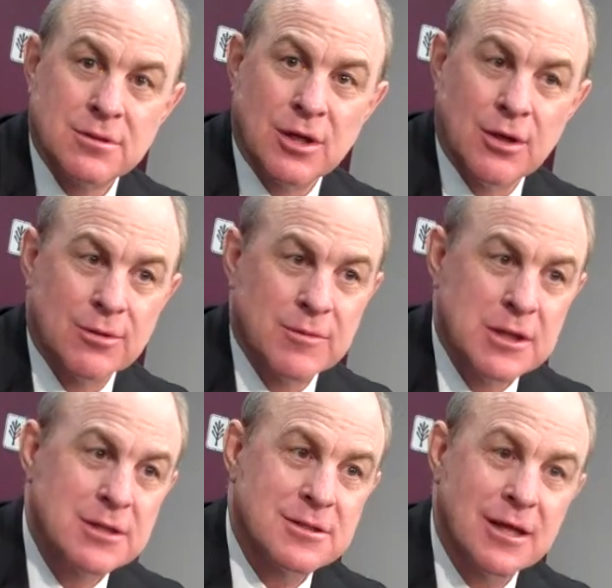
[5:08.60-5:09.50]
So
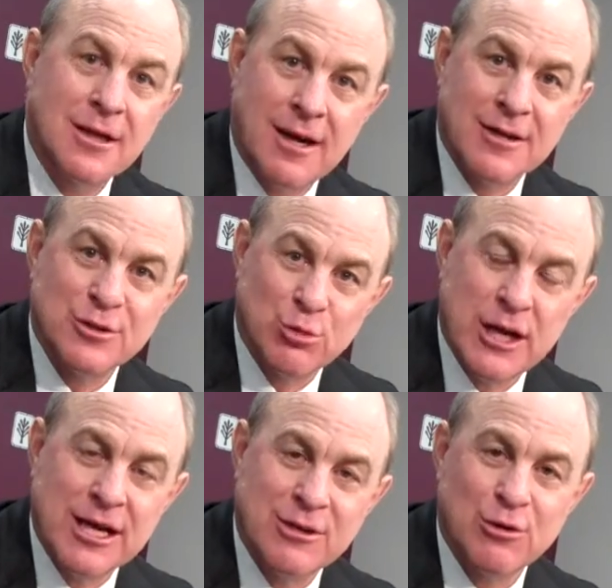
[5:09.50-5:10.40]
he's on his
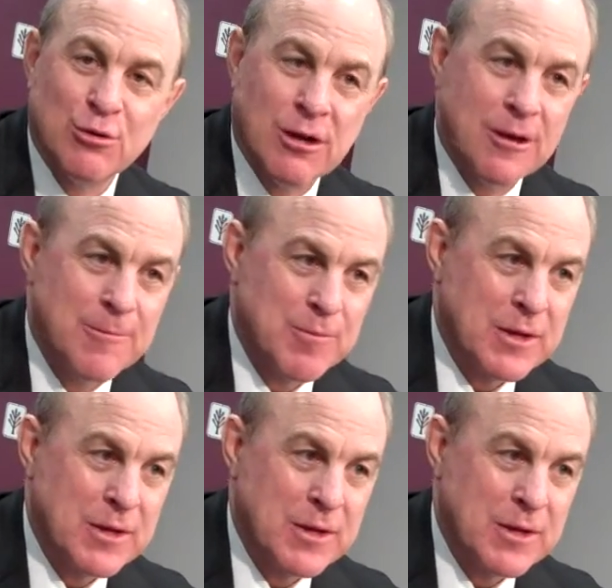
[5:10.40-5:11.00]
way to,